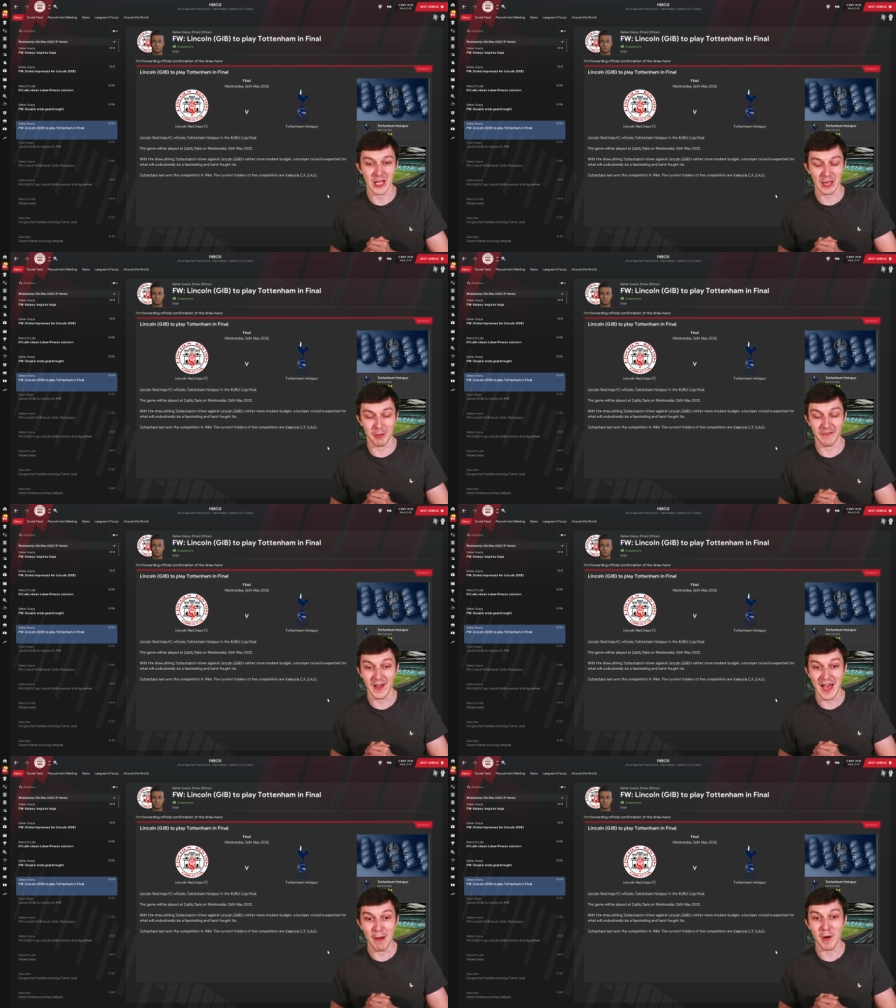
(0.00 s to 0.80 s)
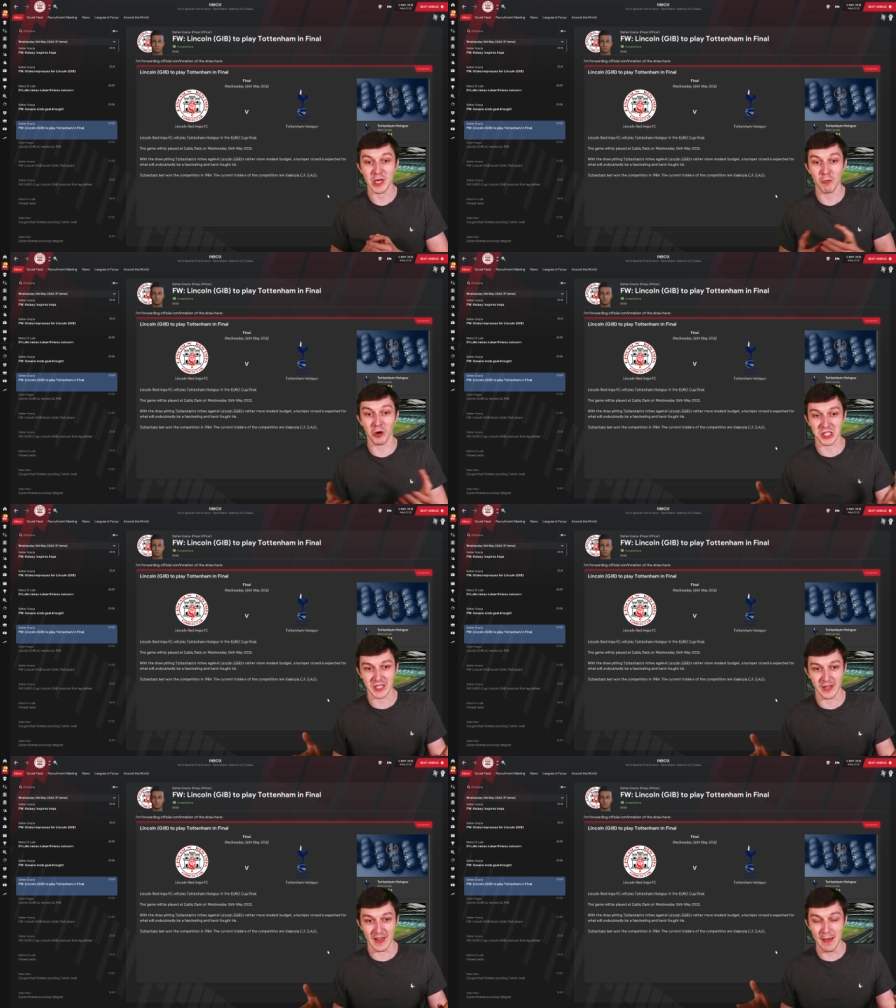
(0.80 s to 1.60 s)
To be fair, when you watch
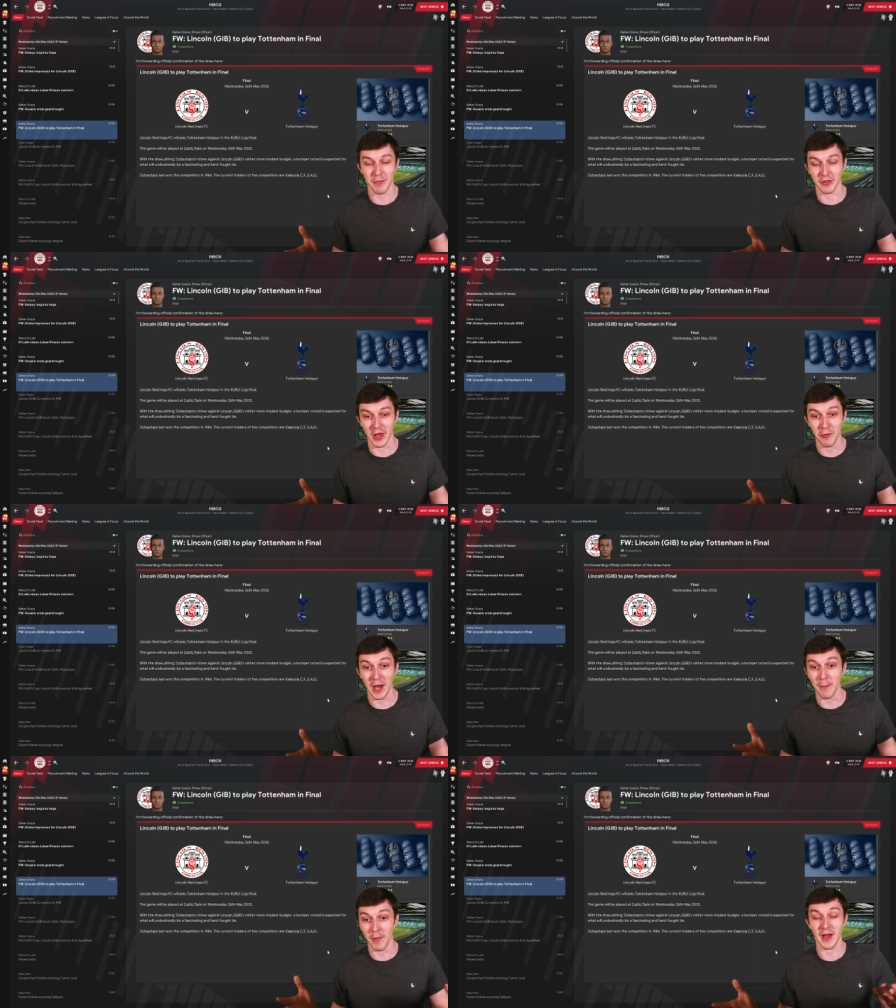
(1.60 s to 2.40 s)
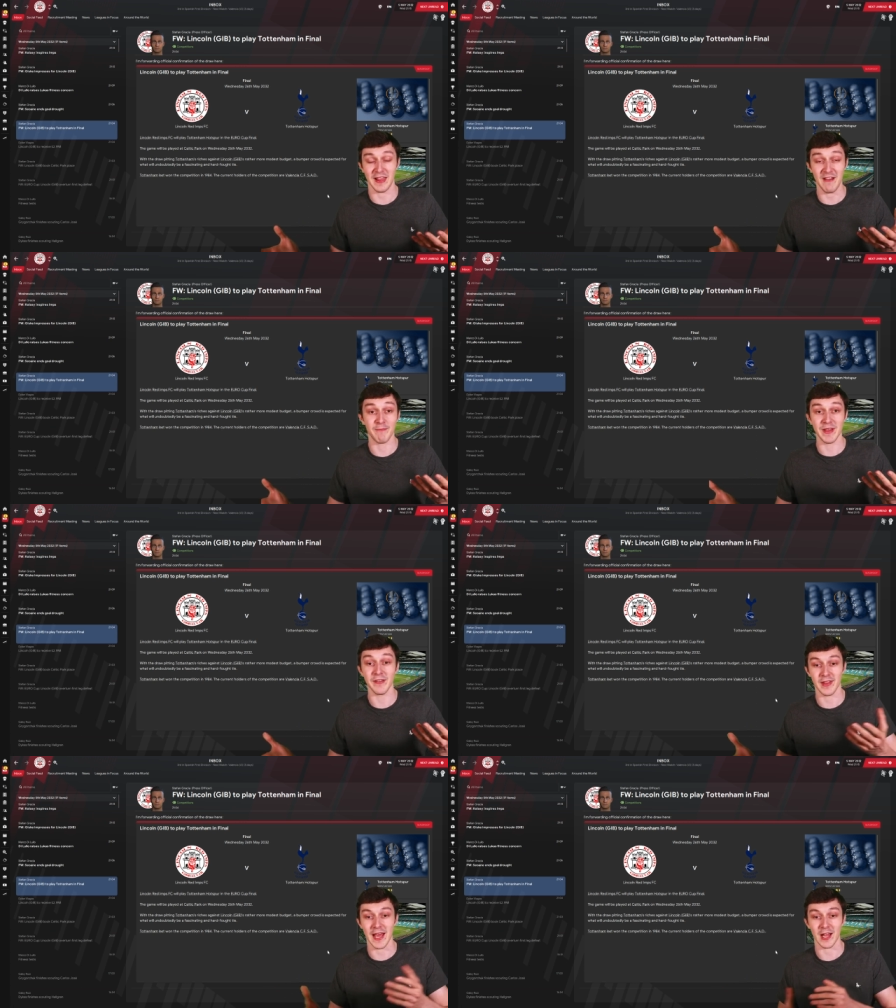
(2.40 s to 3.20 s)
this episode, I might have been
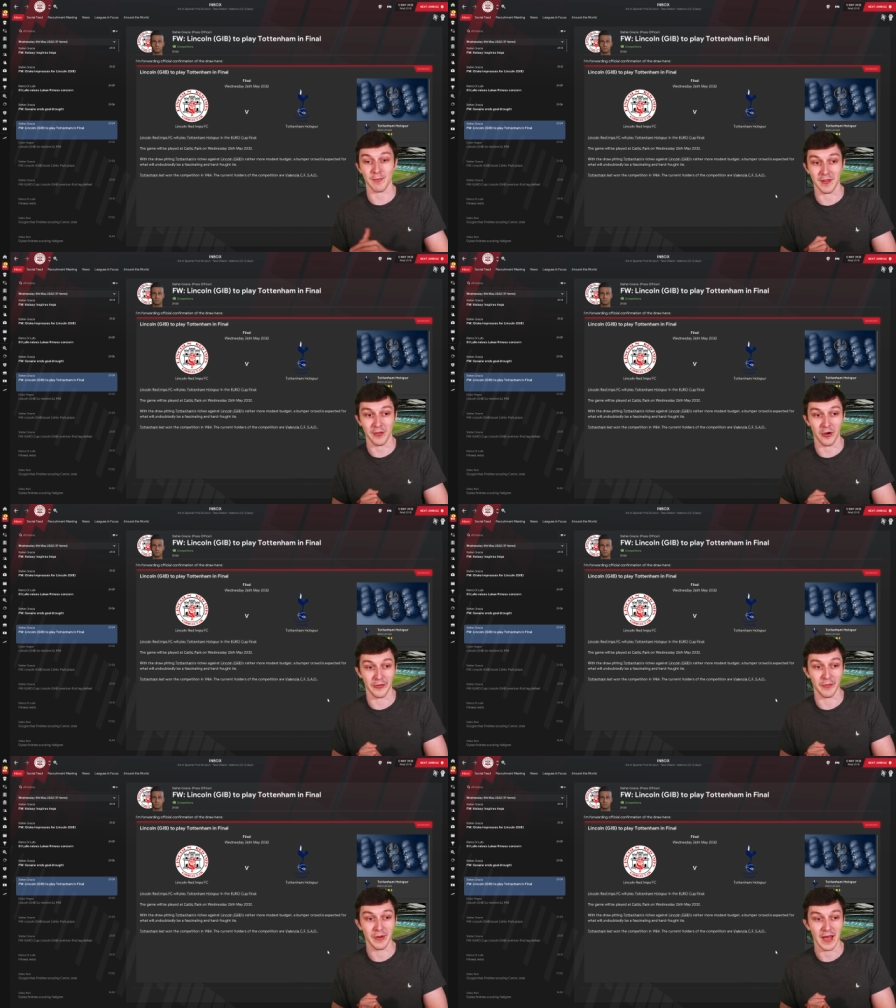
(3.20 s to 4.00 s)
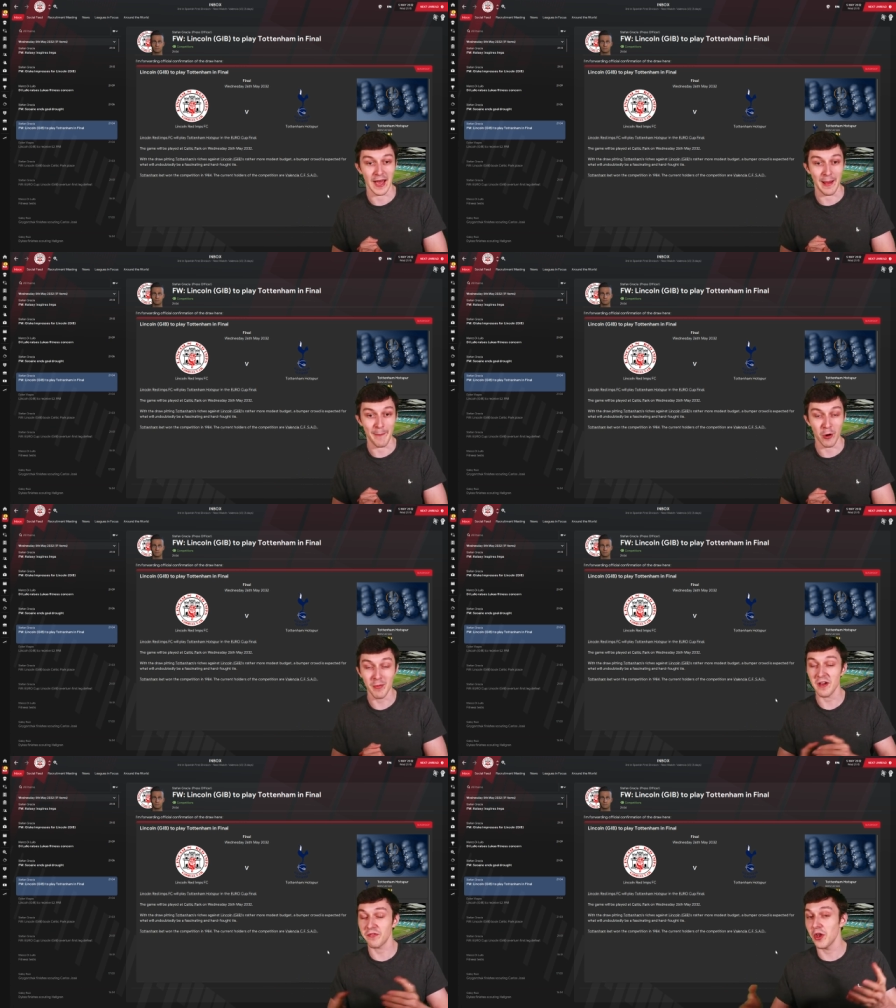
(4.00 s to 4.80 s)
sacked by Tottenham. Um, or I
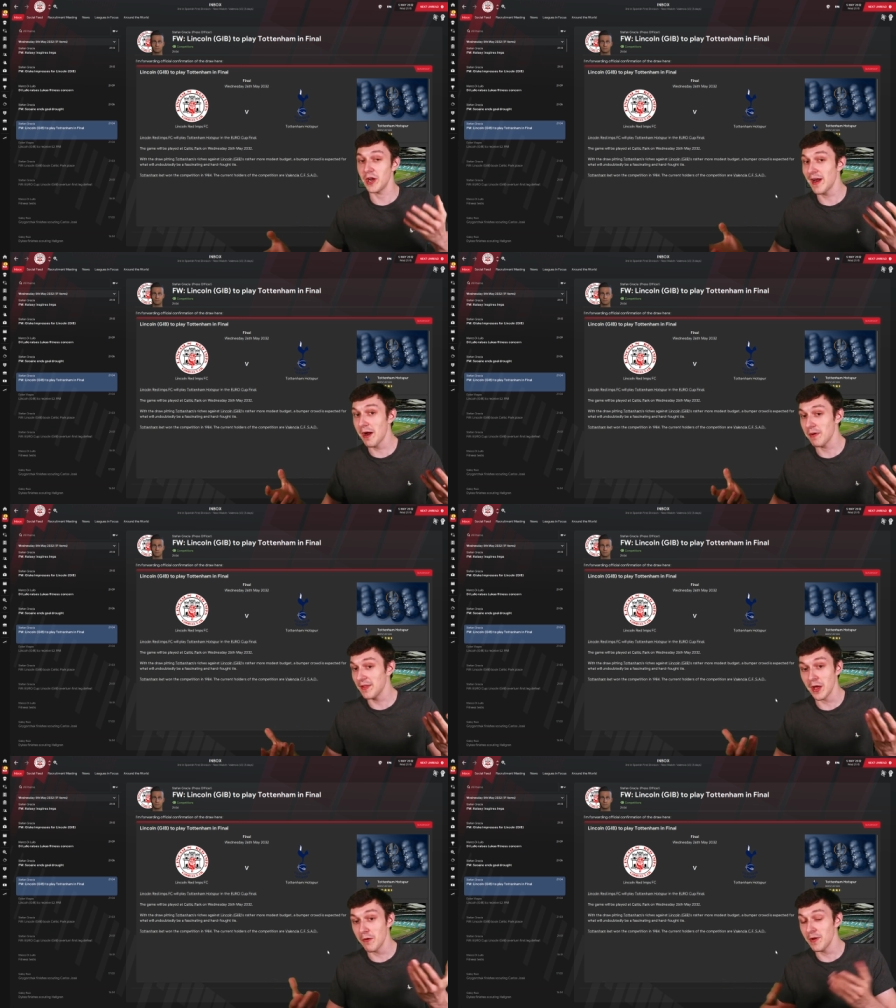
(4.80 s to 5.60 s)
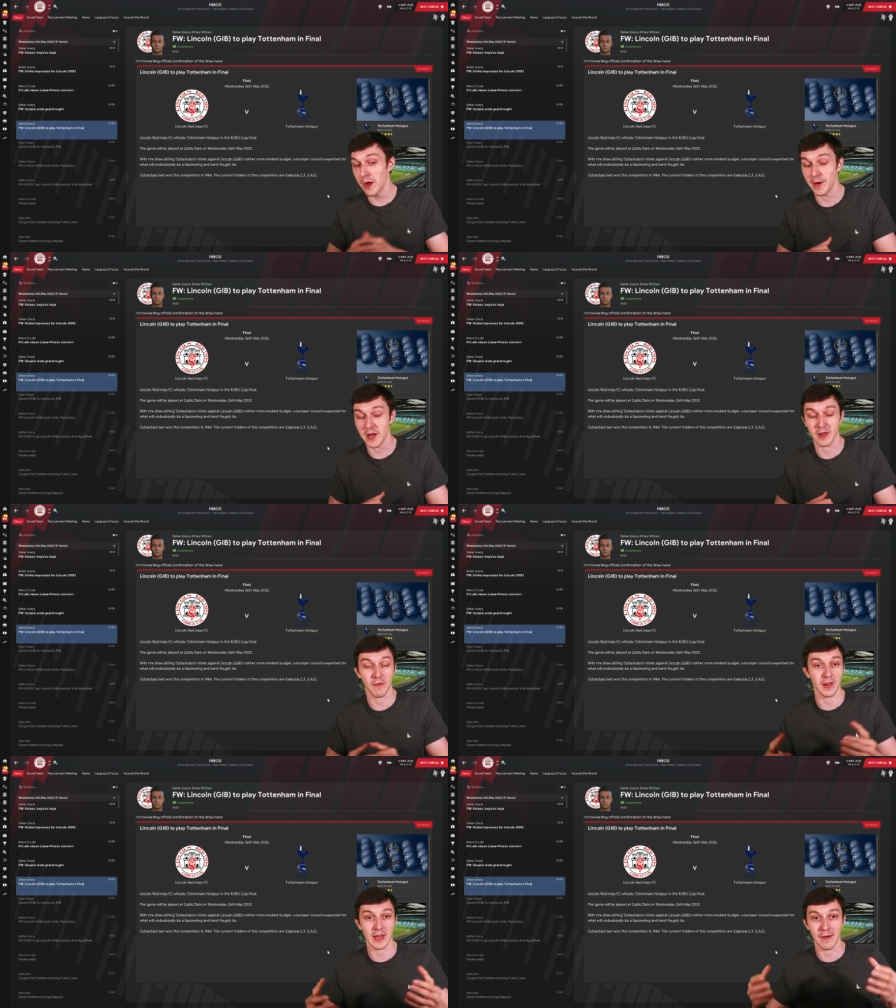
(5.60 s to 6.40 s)
might have turned it around. I don't know, because
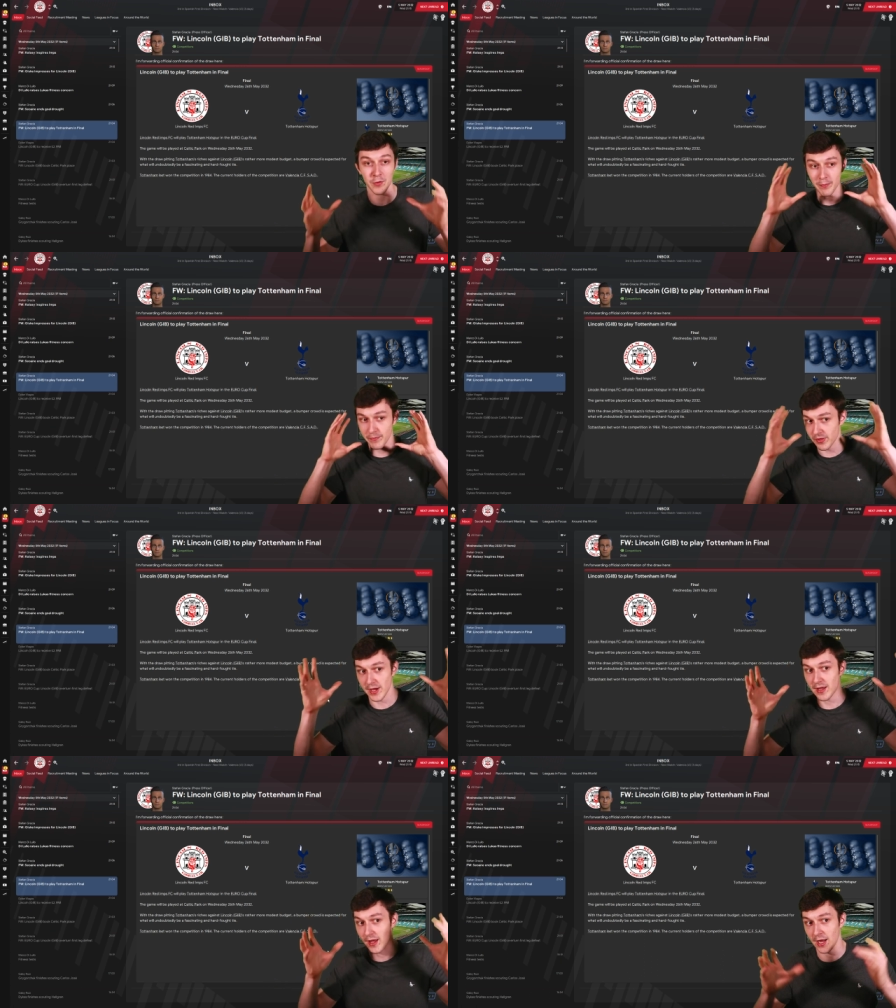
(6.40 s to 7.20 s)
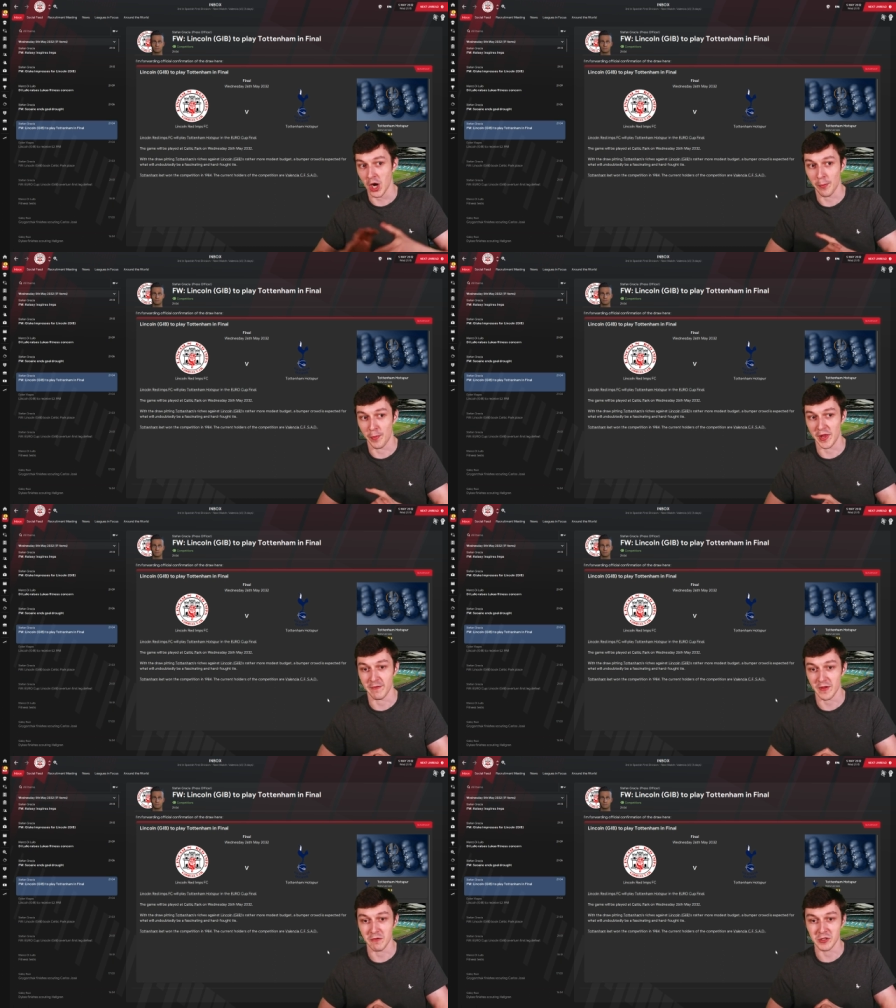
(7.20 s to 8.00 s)
obviously I'm not psychic. I can't predict the
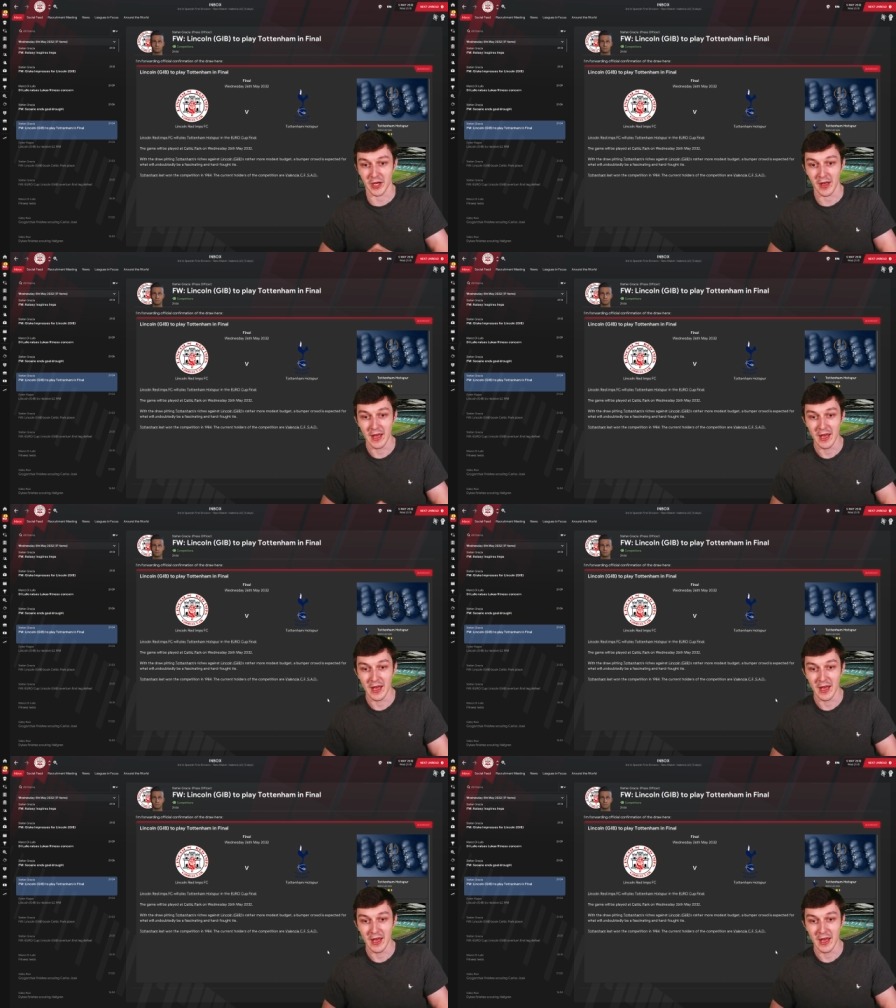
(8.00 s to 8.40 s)
future.